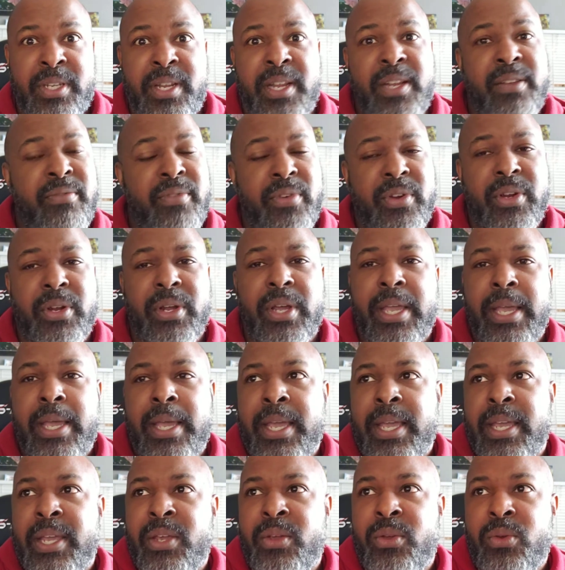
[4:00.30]
Denver
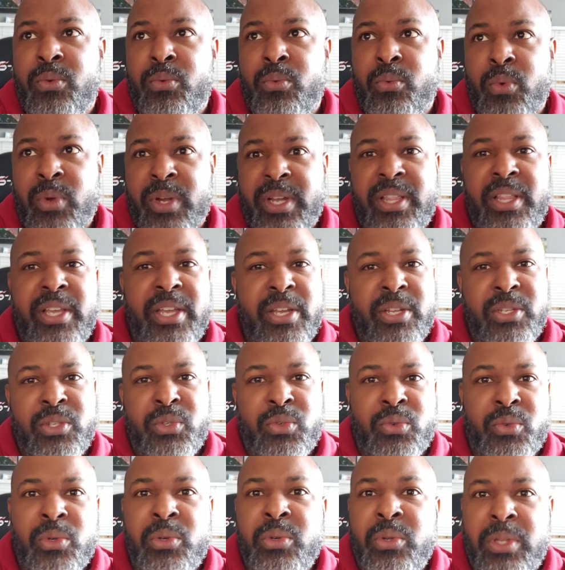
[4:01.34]
you really and
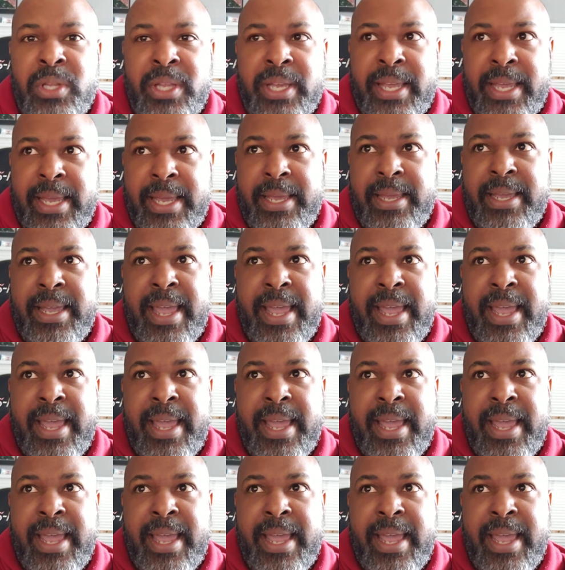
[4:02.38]
truly